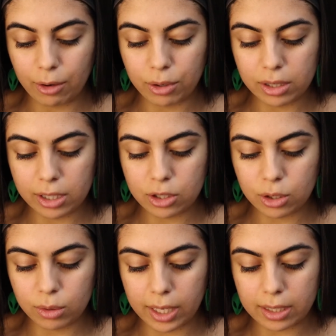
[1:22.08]
I really
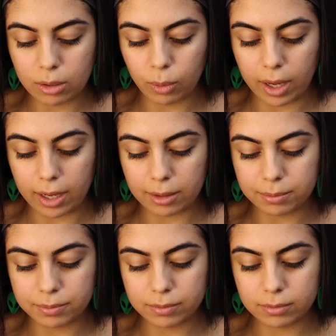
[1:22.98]
do like the way,
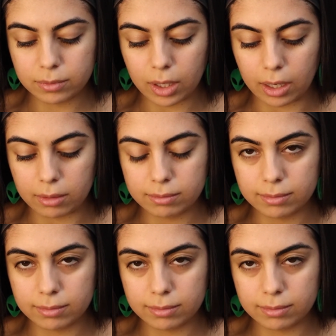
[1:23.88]
okay.